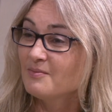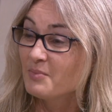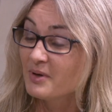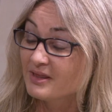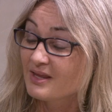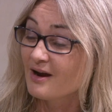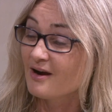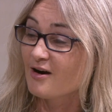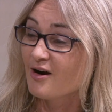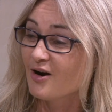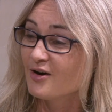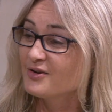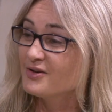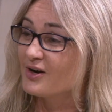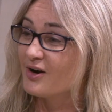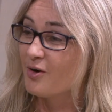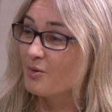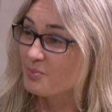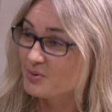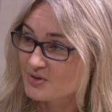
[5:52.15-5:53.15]
there are, you
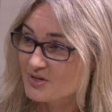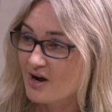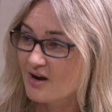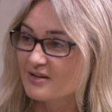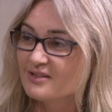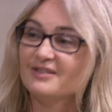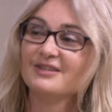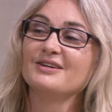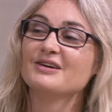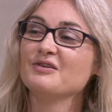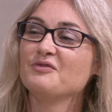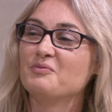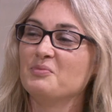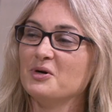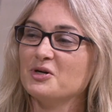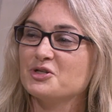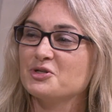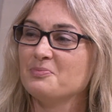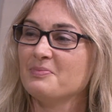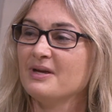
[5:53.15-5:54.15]
know, a productive
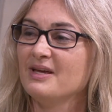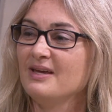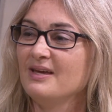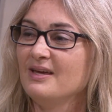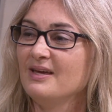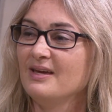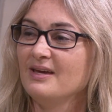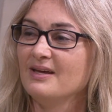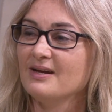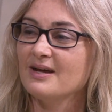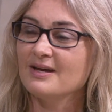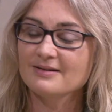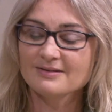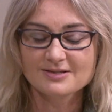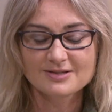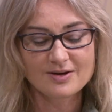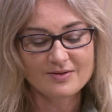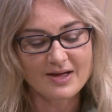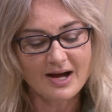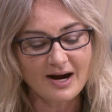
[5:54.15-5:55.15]
bush bean, and
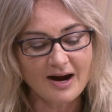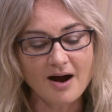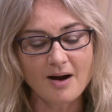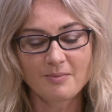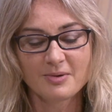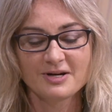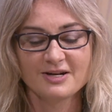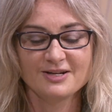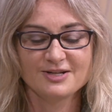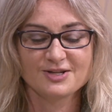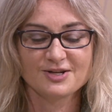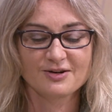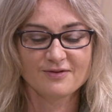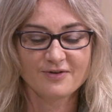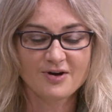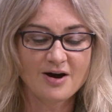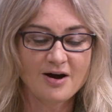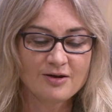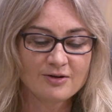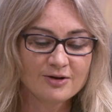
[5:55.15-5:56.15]
so that combination of
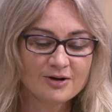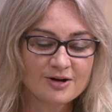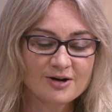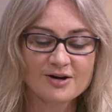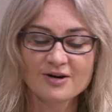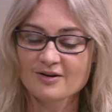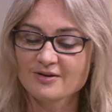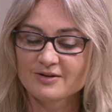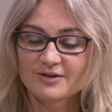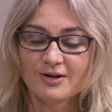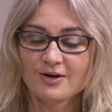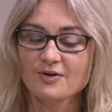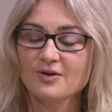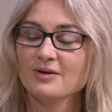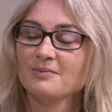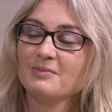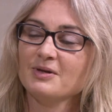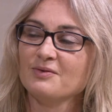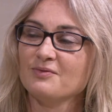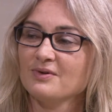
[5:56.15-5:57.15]
color, you know,
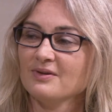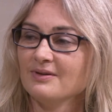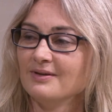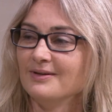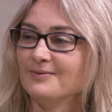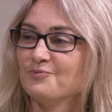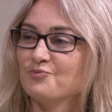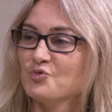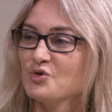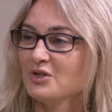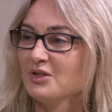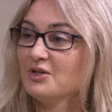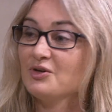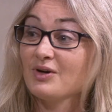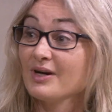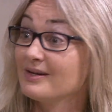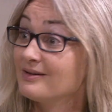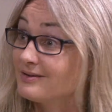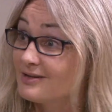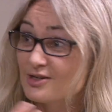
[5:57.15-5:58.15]
can be really, really
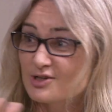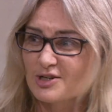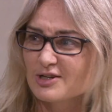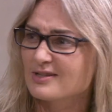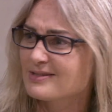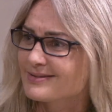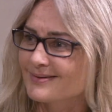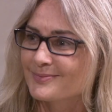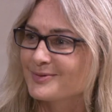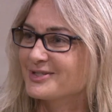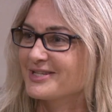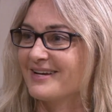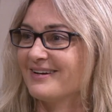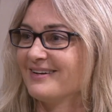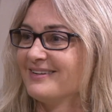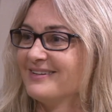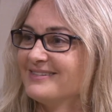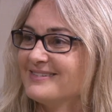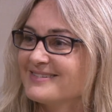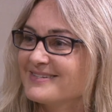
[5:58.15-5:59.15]
great addition to summer
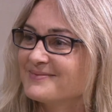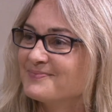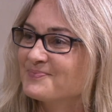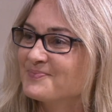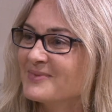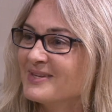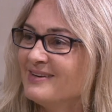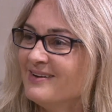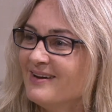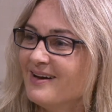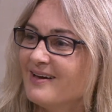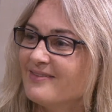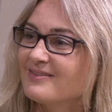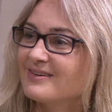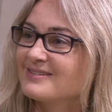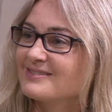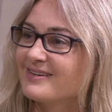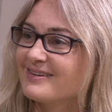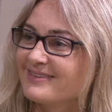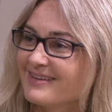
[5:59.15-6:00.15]
salads and
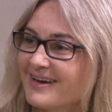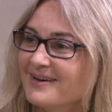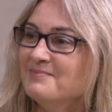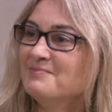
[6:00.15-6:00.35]
things like that.